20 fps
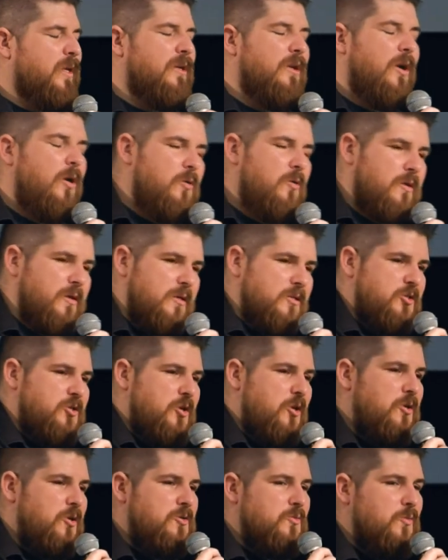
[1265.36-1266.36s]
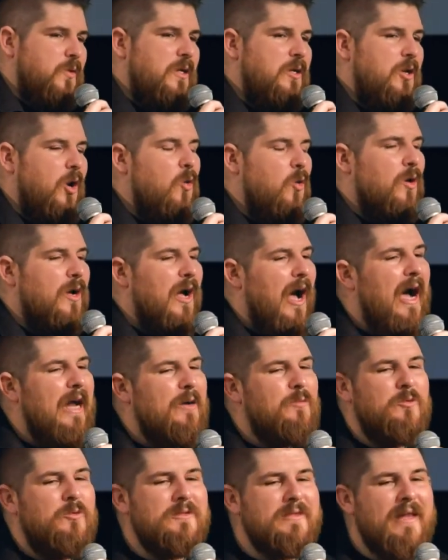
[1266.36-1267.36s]
we know this, church, we know
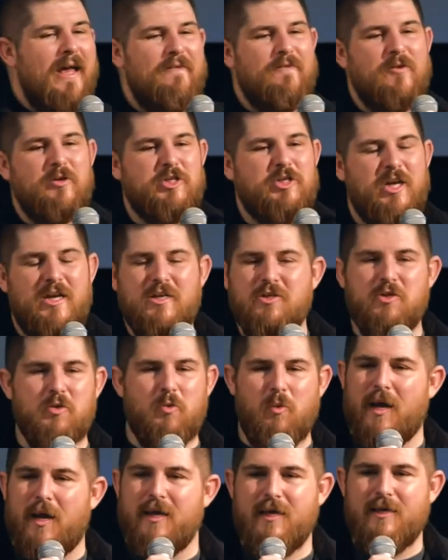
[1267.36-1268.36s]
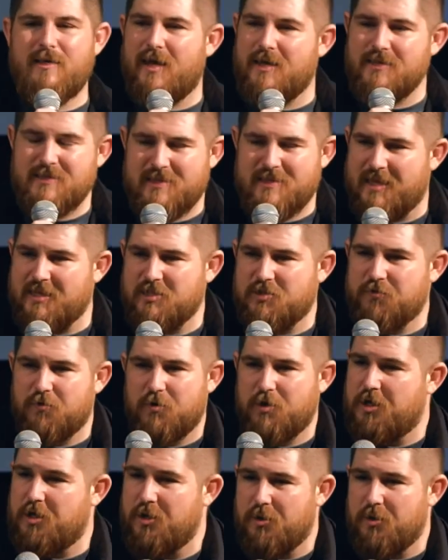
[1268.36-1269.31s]
God will never change the way He does things for